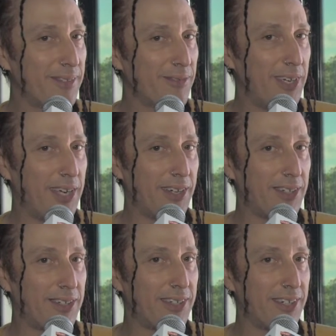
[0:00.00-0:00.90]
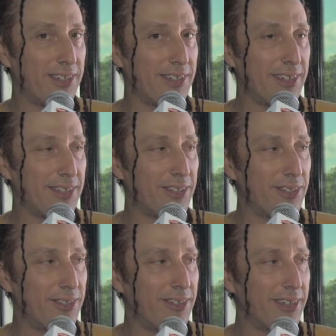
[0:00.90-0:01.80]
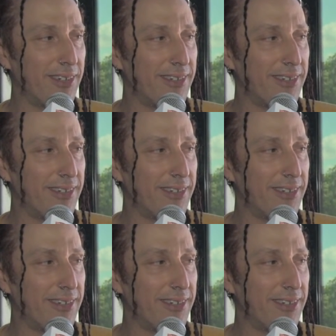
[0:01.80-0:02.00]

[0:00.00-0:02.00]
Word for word: We had a discussion at the studio.